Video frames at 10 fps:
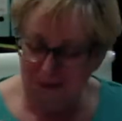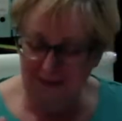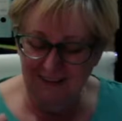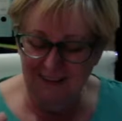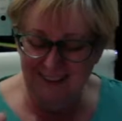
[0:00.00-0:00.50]

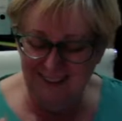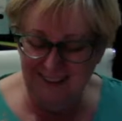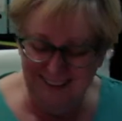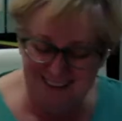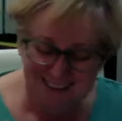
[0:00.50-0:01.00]

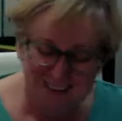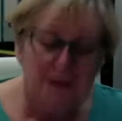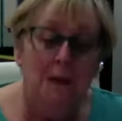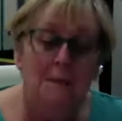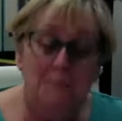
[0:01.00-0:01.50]

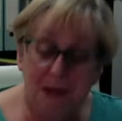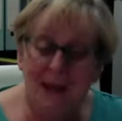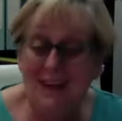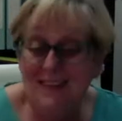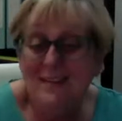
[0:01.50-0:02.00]
But
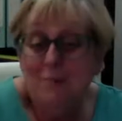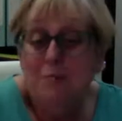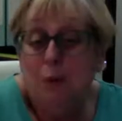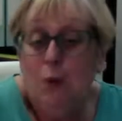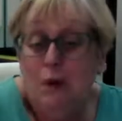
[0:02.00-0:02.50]
it's
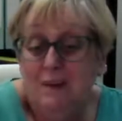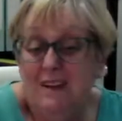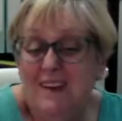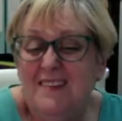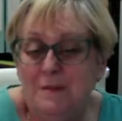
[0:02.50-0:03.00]
important.
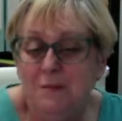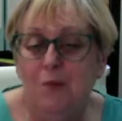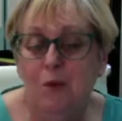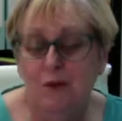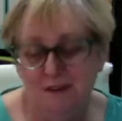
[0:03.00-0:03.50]
It's
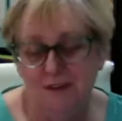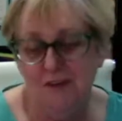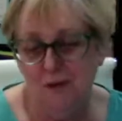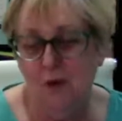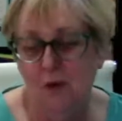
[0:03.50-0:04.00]
important to
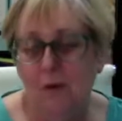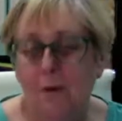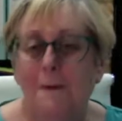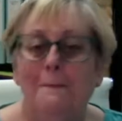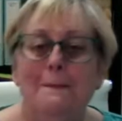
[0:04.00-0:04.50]
know
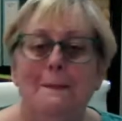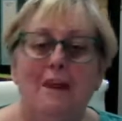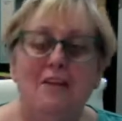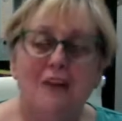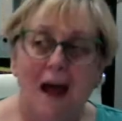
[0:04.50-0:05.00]

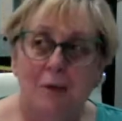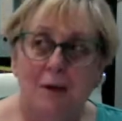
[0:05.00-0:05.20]
that our